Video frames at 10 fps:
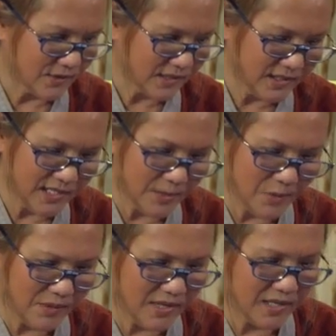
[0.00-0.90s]
so she said,
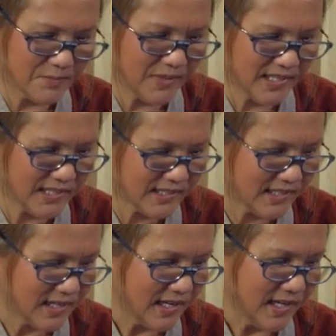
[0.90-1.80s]
well then,
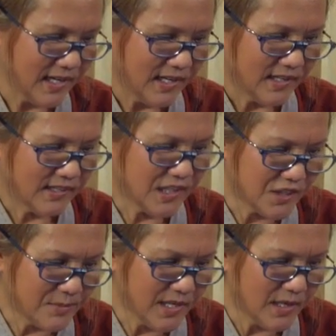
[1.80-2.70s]
please
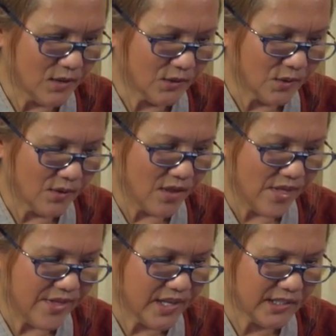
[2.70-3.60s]
teach me also
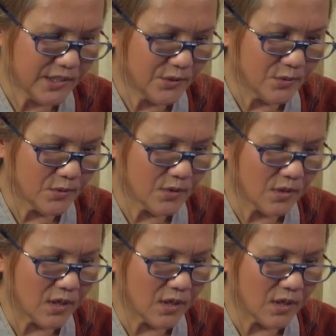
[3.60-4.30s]
the 32